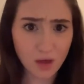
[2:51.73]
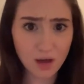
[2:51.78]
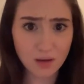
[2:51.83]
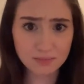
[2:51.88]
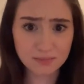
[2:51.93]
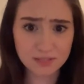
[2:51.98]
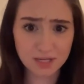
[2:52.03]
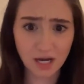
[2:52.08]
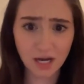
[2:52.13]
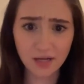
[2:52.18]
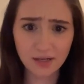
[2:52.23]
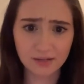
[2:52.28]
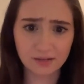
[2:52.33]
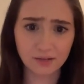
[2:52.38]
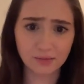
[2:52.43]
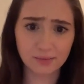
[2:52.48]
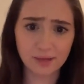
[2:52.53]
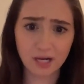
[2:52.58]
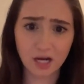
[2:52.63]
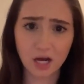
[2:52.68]
I'm dying,
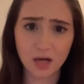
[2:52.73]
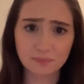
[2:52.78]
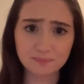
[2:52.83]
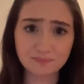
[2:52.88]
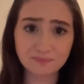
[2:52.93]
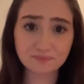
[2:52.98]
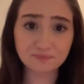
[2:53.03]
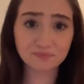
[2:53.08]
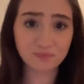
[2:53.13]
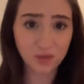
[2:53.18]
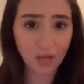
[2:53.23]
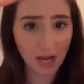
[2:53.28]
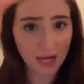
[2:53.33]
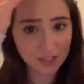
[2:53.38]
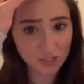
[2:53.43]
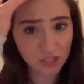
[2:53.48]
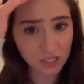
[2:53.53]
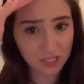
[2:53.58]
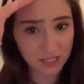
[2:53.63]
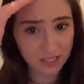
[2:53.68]
oh my god. Hi
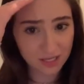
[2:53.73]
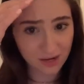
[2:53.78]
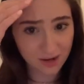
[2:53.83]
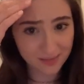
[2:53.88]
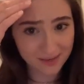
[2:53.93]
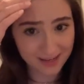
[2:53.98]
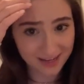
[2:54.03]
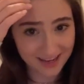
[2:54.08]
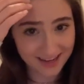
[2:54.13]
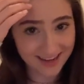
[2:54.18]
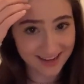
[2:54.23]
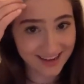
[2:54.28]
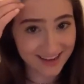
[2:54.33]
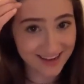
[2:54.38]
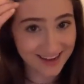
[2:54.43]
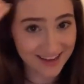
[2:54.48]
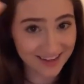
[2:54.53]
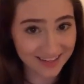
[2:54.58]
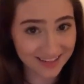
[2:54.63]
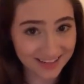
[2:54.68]
chicken, oh my god, hey
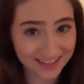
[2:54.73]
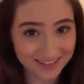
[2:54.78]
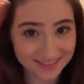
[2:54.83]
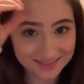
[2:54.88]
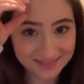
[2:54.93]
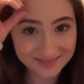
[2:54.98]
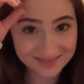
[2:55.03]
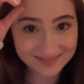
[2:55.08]
Hannah.